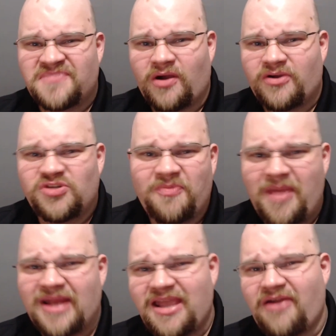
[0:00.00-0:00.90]
our
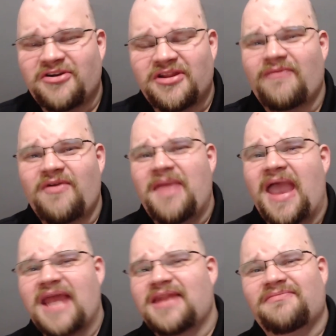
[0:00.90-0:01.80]
Superman character that we
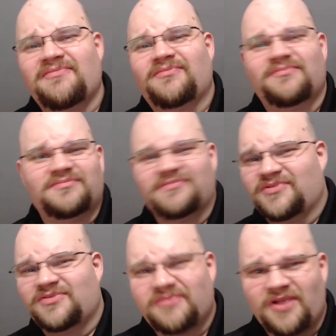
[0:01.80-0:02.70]
made
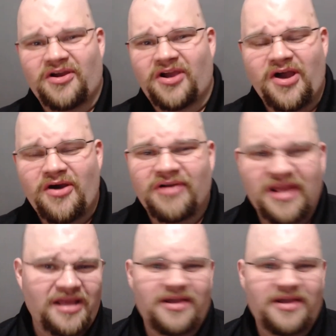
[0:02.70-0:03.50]
long ago.